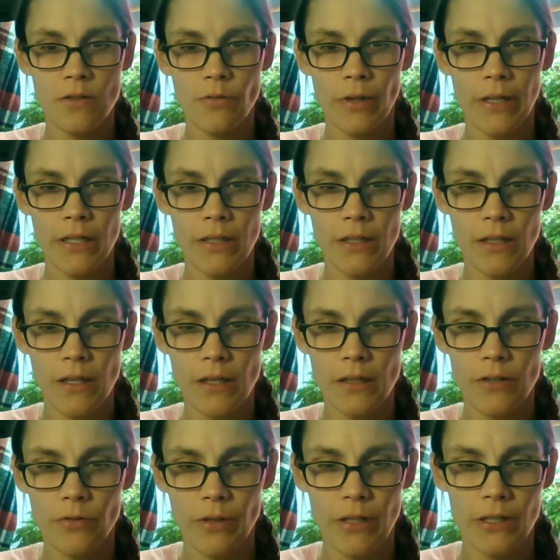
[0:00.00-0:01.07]
Do I get
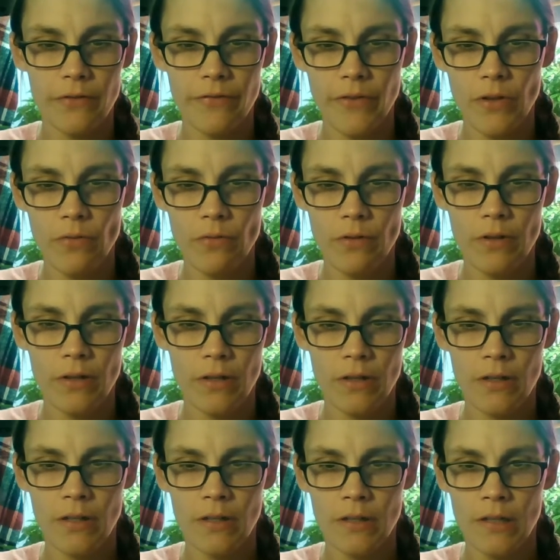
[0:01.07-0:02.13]
to vote?
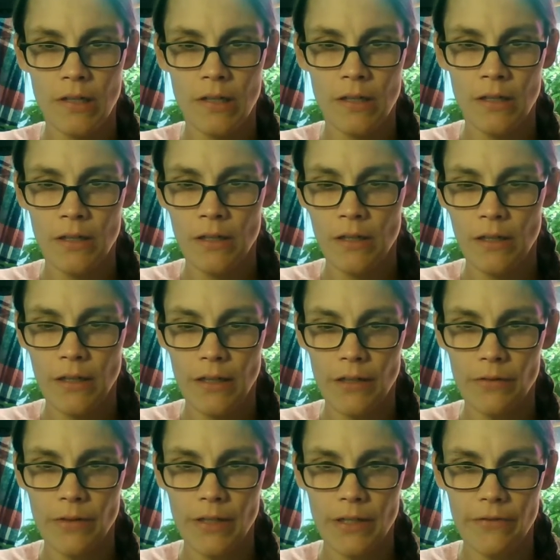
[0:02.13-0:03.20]
I
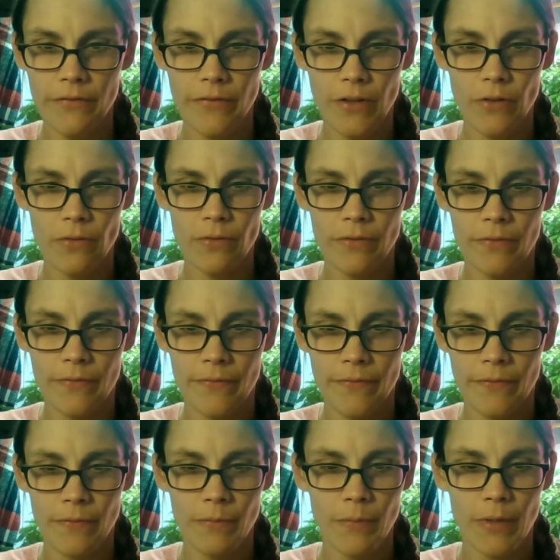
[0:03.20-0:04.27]
don't get to vote,
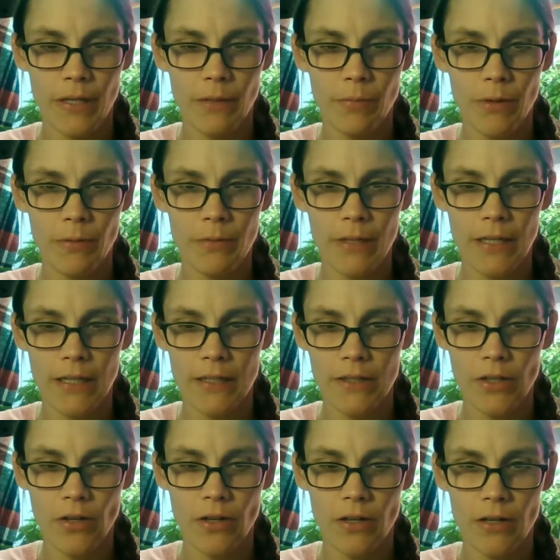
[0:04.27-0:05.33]
but I probably can
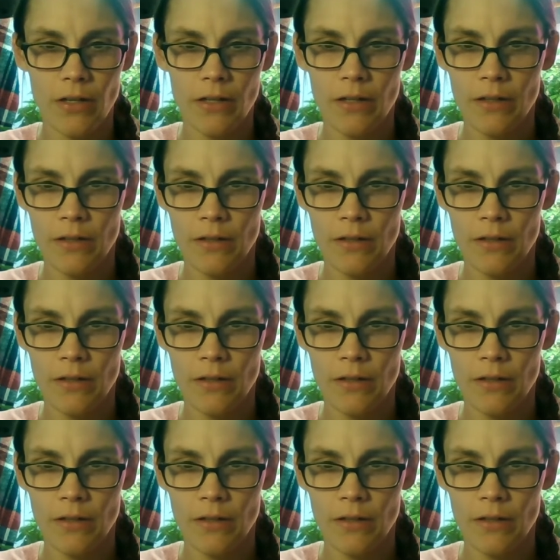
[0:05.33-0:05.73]
talk.